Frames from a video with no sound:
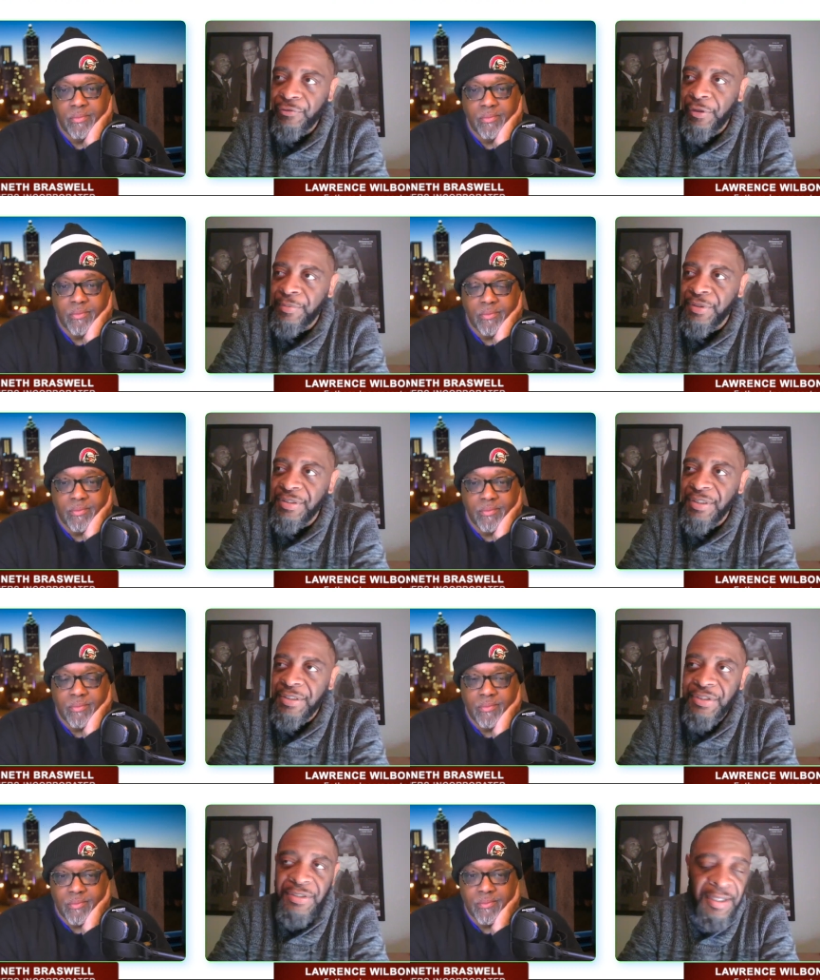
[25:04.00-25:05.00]
Speaker 1: scripture
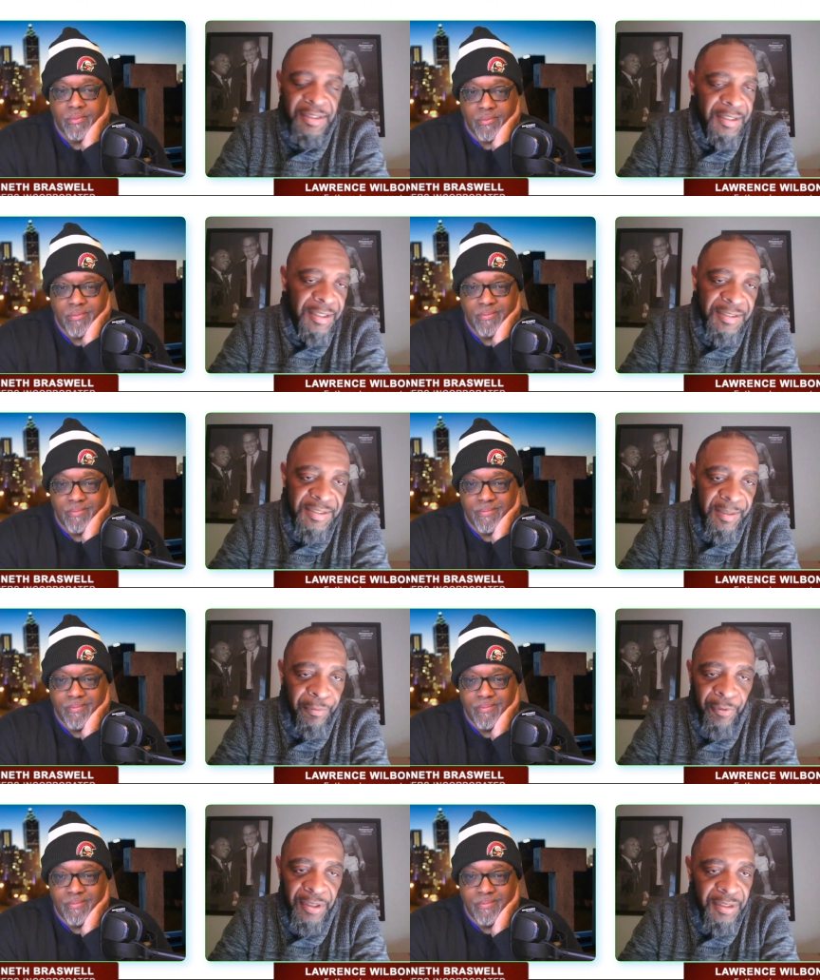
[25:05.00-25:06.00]
says. There's nothing that can
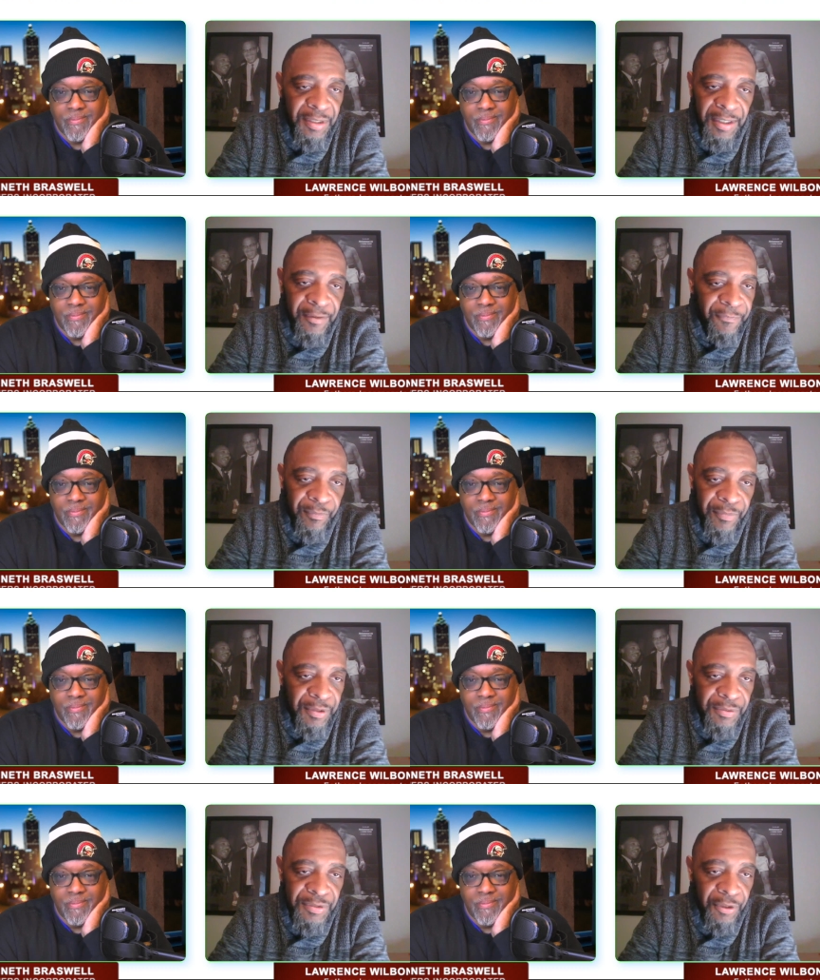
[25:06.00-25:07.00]
separate the love from
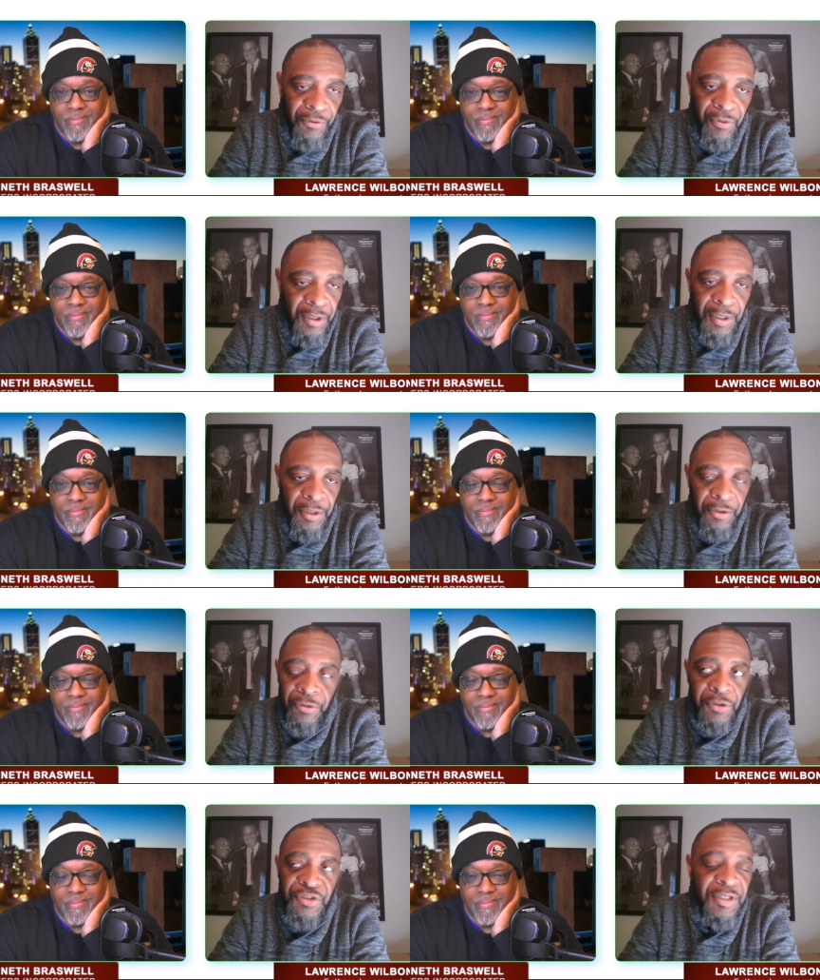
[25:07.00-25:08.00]
me. So
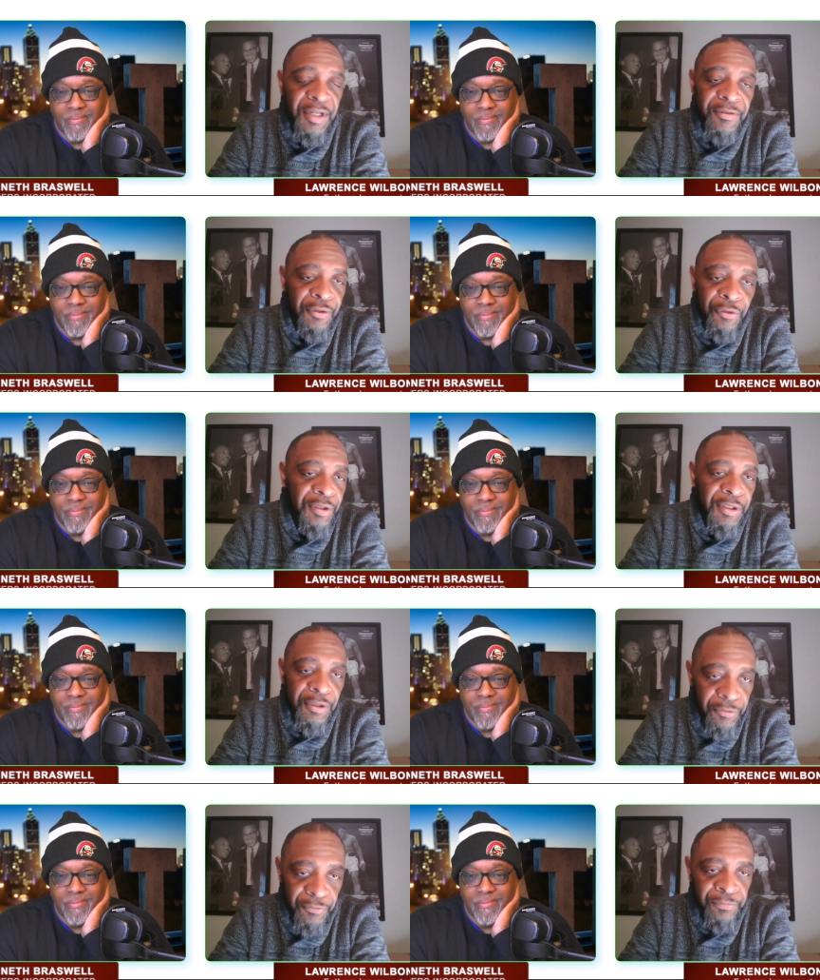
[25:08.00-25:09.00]
there's nothing you can
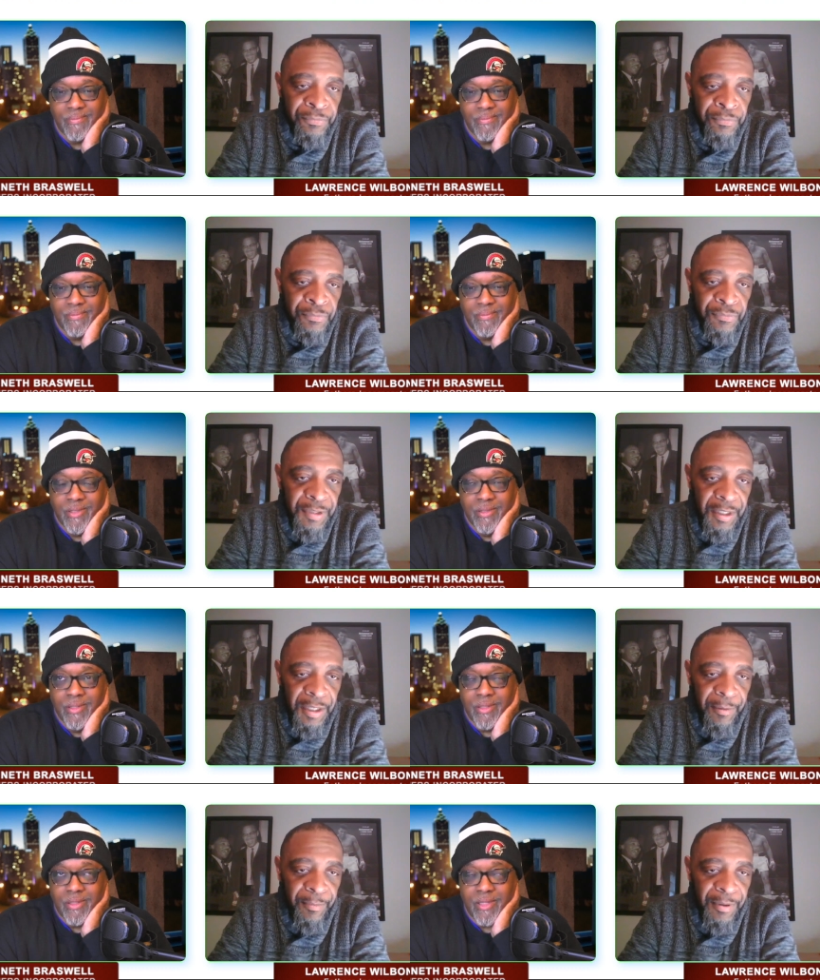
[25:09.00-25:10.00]
do.
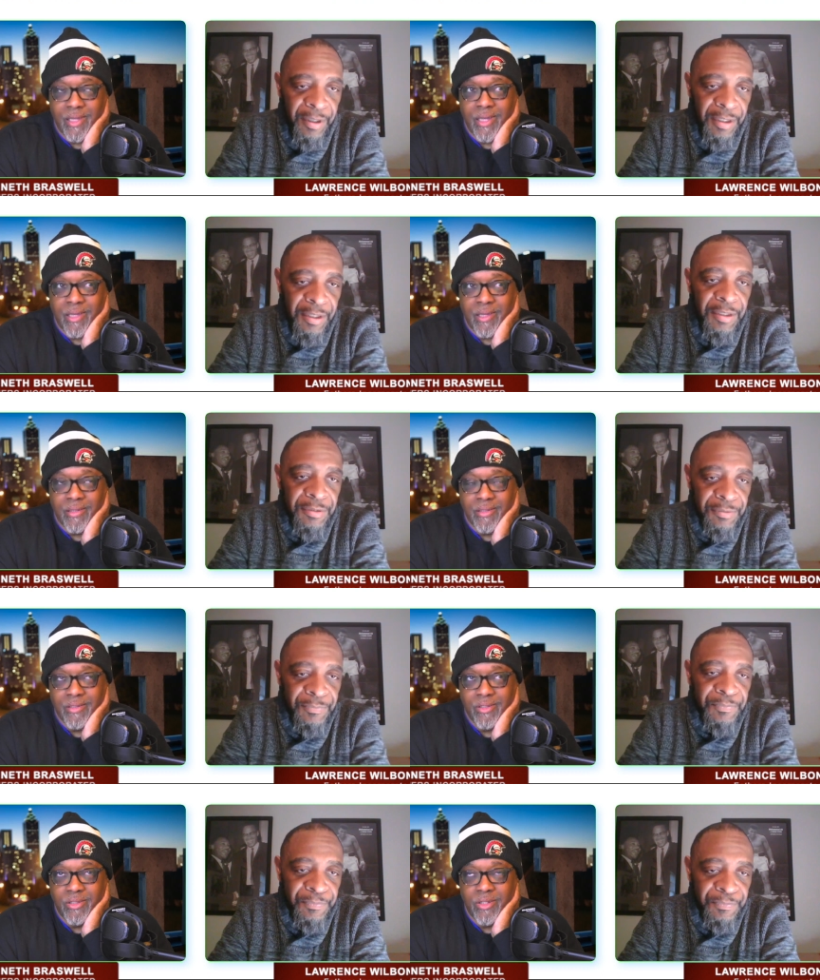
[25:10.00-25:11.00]
Um,
Speaker 2: yeah,
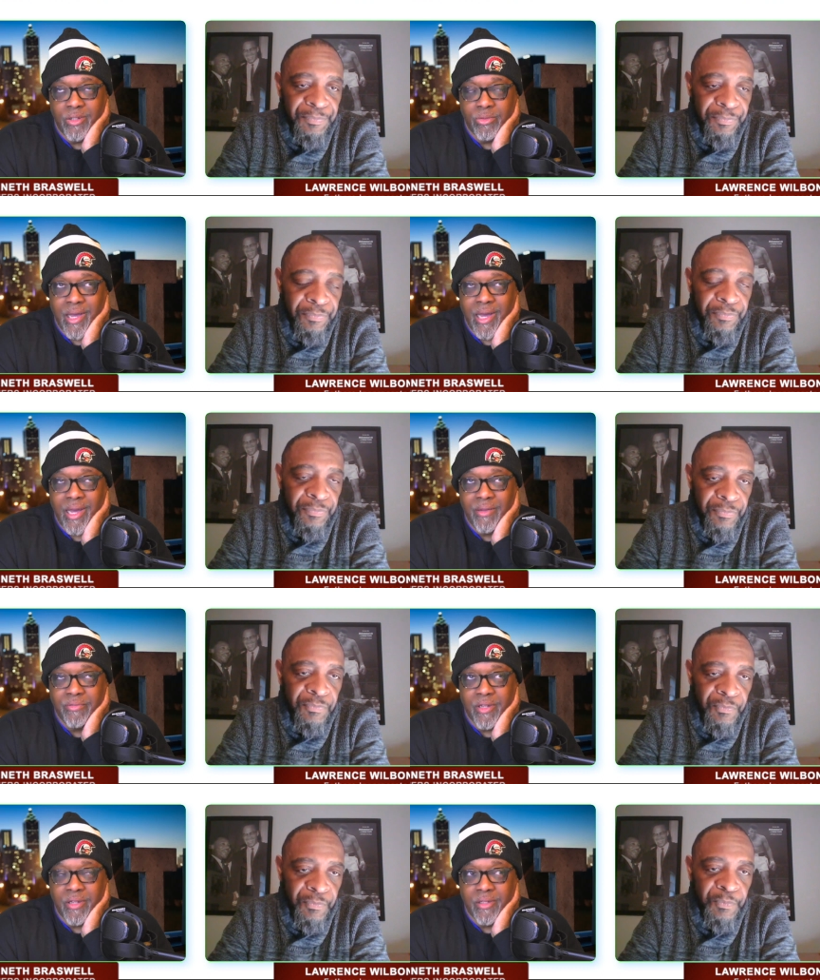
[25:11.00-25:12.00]
you know I've
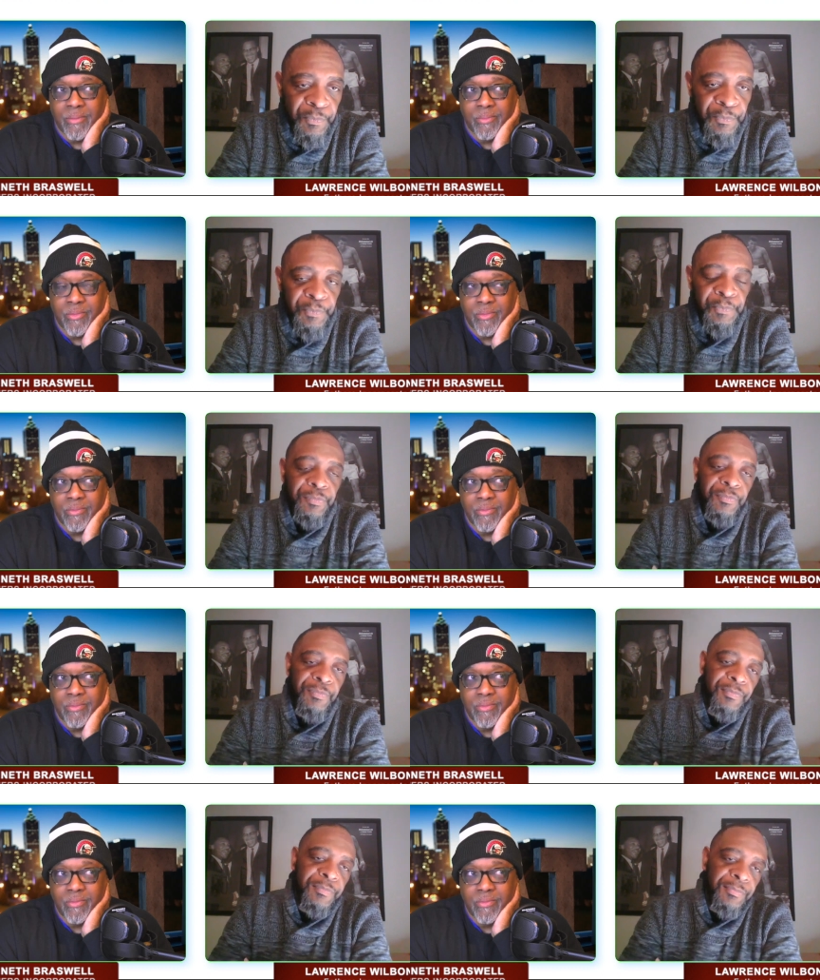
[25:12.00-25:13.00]
um,
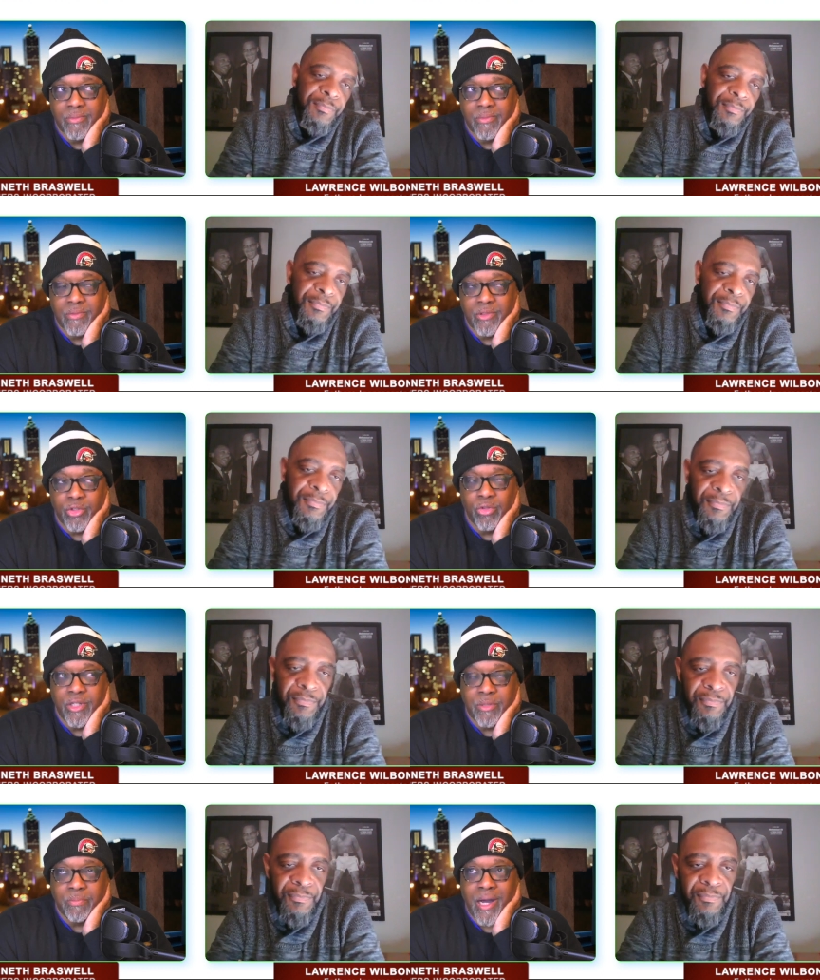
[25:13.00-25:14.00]
doing this
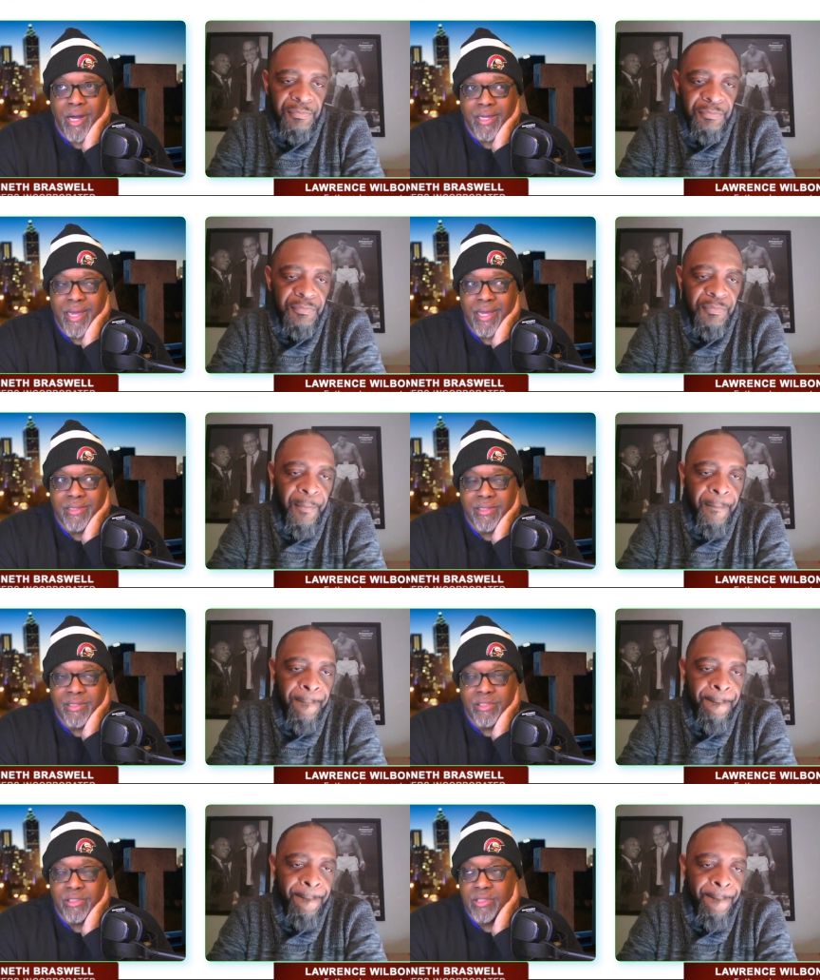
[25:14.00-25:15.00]
podcast and
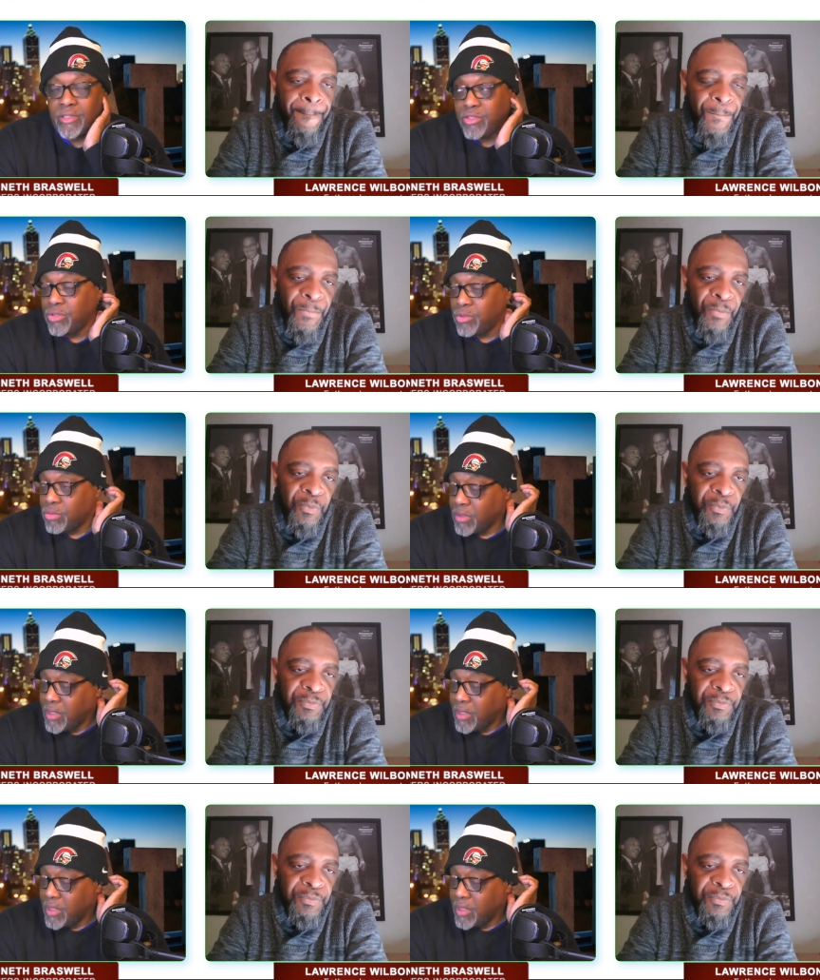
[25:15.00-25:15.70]
listening to